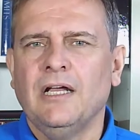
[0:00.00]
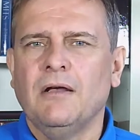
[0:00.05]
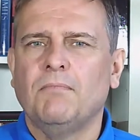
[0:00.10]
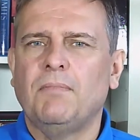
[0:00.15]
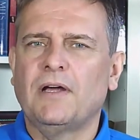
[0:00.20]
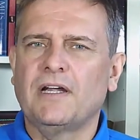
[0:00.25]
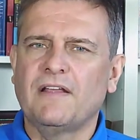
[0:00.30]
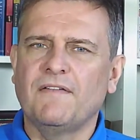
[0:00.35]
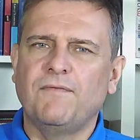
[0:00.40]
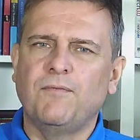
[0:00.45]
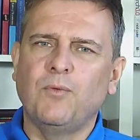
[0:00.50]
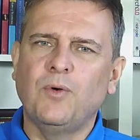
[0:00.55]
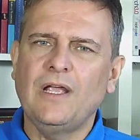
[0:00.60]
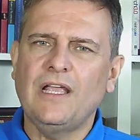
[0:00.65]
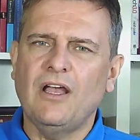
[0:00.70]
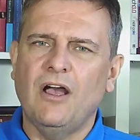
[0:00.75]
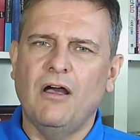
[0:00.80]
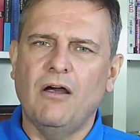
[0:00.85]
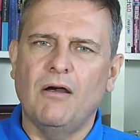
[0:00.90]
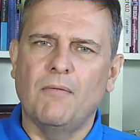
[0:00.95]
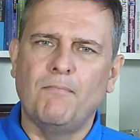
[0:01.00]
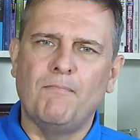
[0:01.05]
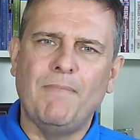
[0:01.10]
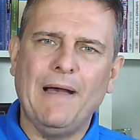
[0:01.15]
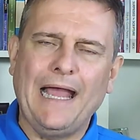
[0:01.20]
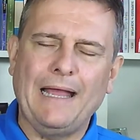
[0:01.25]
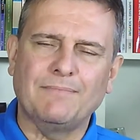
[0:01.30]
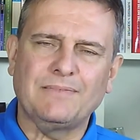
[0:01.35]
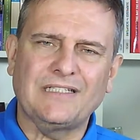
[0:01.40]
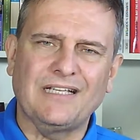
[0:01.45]
But if we are
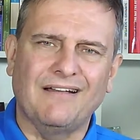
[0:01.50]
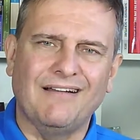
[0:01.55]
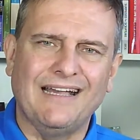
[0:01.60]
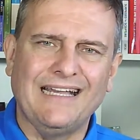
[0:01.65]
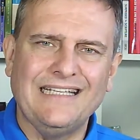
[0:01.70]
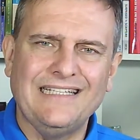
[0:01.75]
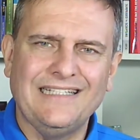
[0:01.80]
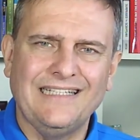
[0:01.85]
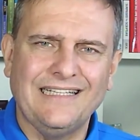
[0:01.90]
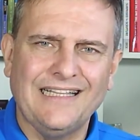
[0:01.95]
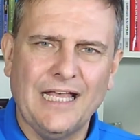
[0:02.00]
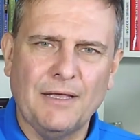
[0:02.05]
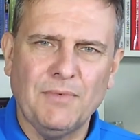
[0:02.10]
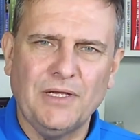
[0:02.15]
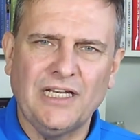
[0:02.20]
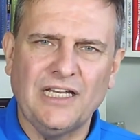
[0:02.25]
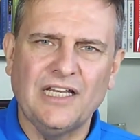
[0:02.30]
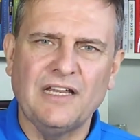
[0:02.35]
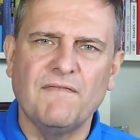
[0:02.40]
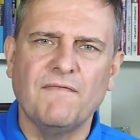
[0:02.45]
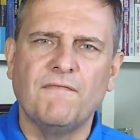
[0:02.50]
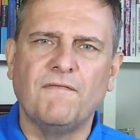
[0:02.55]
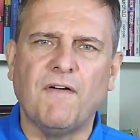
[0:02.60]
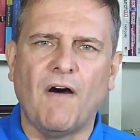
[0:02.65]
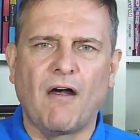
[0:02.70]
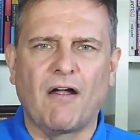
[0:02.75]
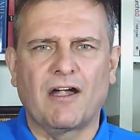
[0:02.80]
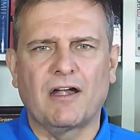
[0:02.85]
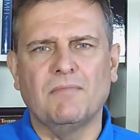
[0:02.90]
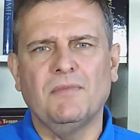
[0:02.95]
baptizing them in an
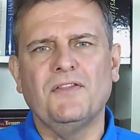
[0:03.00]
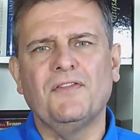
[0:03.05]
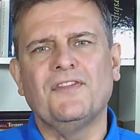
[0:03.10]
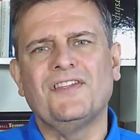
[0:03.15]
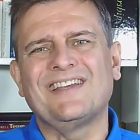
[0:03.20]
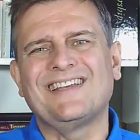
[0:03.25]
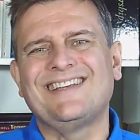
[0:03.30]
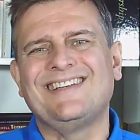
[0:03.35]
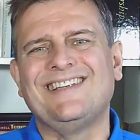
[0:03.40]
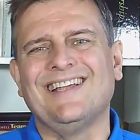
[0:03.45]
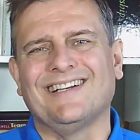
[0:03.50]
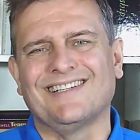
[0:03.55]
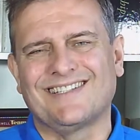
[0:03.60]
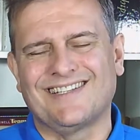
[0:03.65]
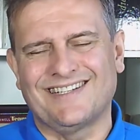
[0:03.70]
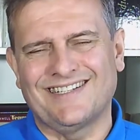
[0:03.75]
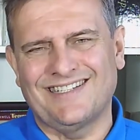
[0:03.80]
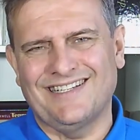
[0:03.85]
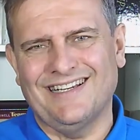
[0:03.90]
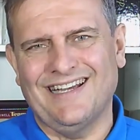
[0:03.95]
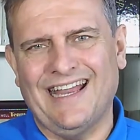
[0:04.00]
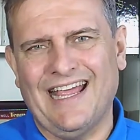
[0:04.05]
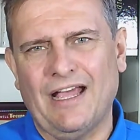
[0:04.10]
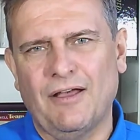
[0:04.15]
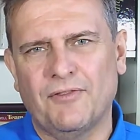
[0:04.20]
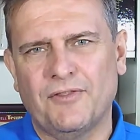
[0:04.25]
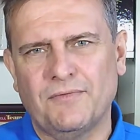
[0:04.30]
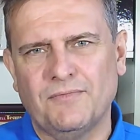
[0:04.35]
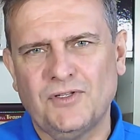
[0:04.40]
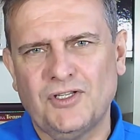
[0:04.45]
environment that doesn't
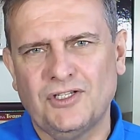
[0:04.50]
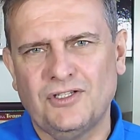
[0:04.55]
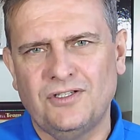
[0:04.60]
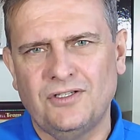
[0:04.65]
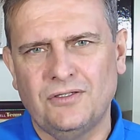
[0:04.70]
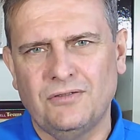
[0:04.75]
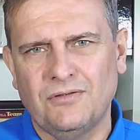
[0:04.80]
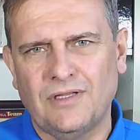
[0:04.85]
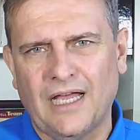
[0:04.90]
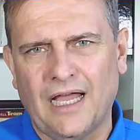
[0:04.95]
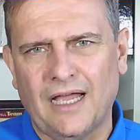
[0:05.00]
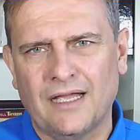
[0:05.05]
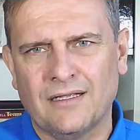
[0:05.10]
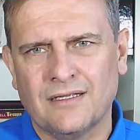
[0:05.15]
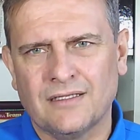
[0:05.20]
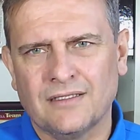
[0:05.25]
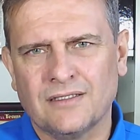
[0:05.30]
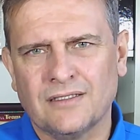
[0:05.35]
allow them to do that,